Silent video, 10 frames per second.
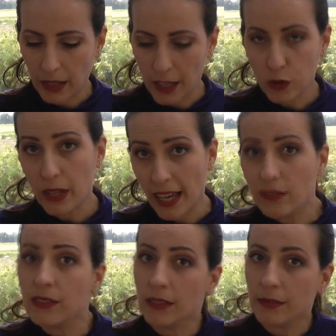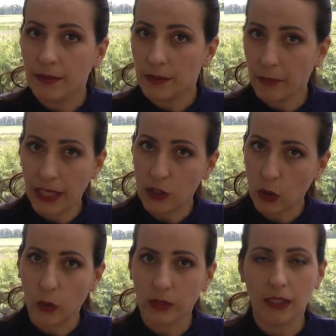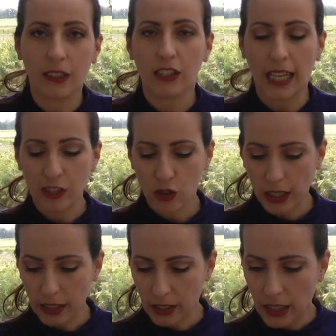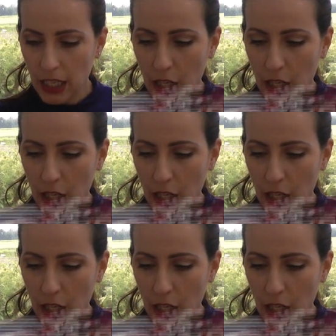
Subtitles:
I should have based on the size chart.